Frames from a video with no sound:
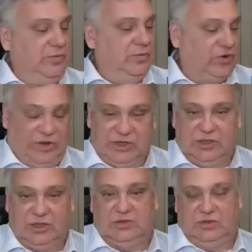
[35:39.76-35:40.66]

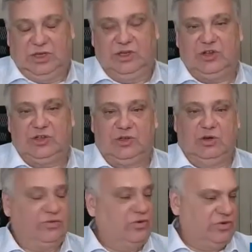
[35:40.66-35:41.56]
professors, teachers
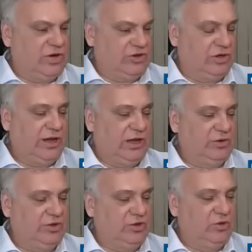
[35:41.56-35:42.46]
of Russian
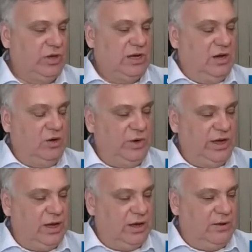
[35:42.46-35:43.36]
language. So we
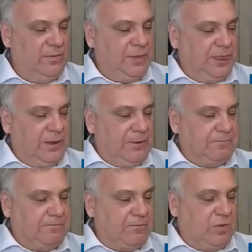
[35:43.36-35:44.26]
are
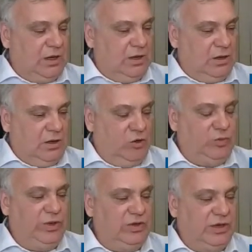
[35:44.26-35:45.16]

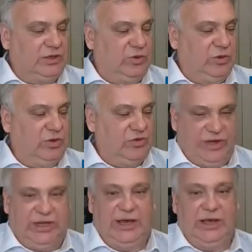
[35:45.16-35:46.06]
hoping that we will
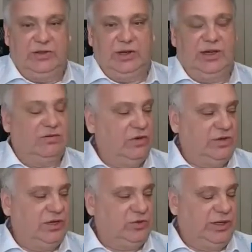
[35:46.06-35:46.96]
regain the level
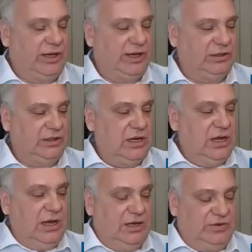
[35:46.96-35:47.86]
that we had.
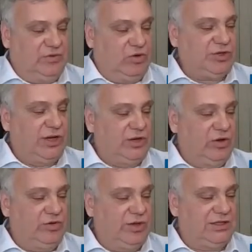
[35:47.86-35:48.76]
And of course, I
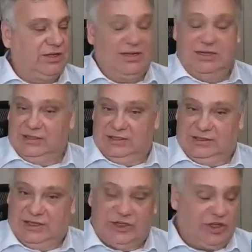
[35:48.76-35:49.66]
know that
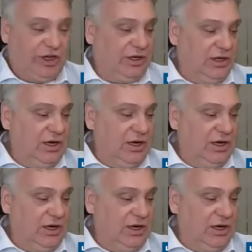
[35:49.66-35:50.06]
teaching